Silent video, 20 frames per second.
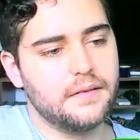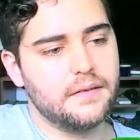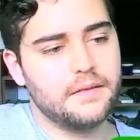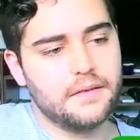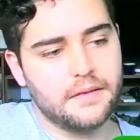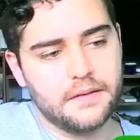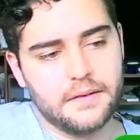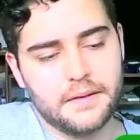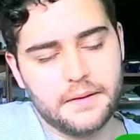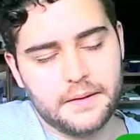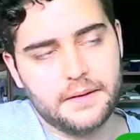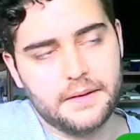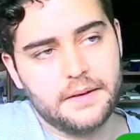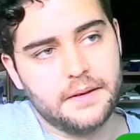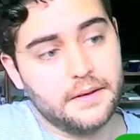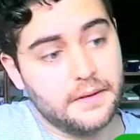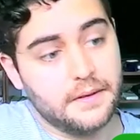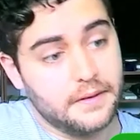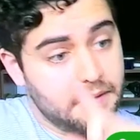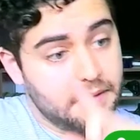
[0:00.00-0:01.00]
Because there's a lot of
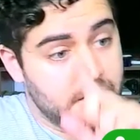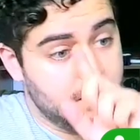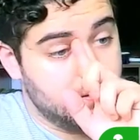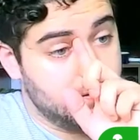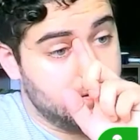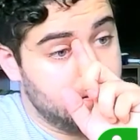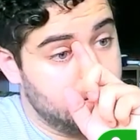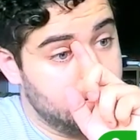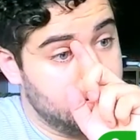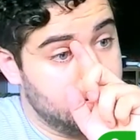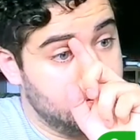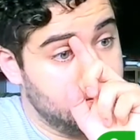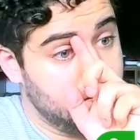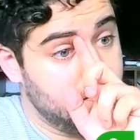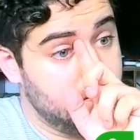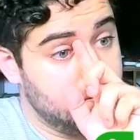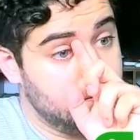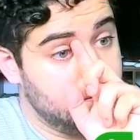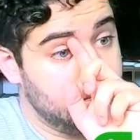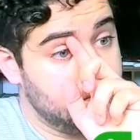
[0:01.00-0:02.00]
games cool, the
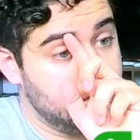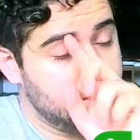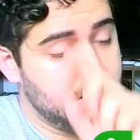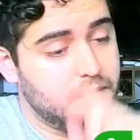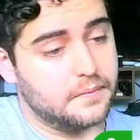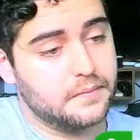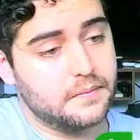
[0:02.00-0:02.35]
spectacle, the